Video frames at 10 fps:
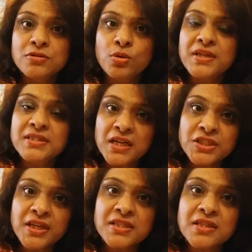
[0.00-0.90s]
So in
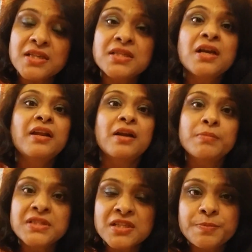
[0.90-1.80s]
such cases,
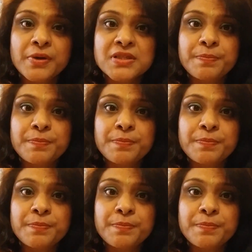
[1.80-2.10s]
number six per